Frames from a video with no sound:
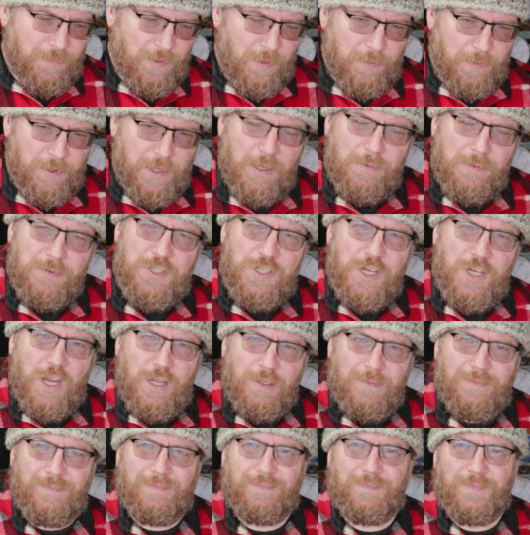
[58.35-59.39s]
And when I was
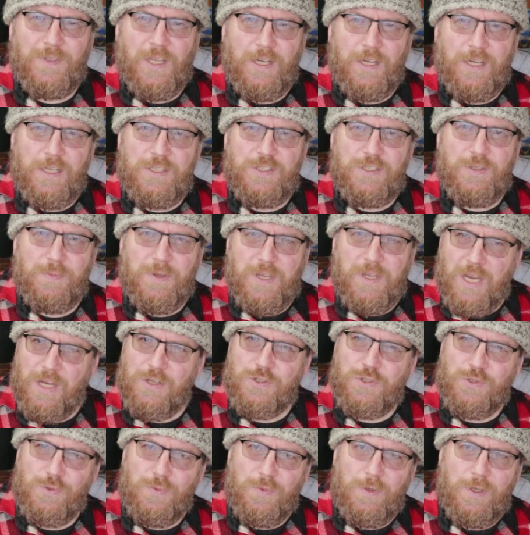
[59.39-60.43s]
young, I did some
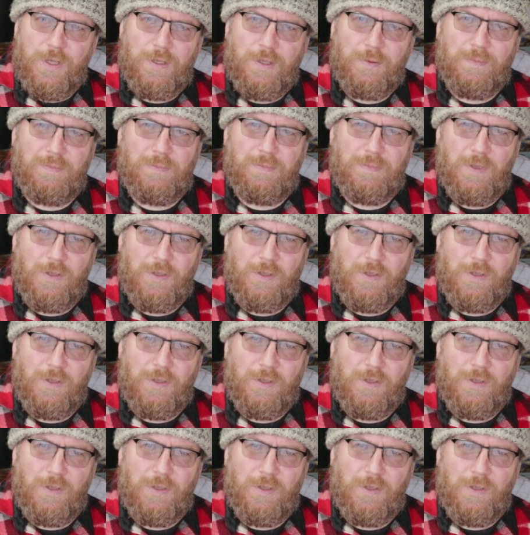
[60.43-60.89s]
casual work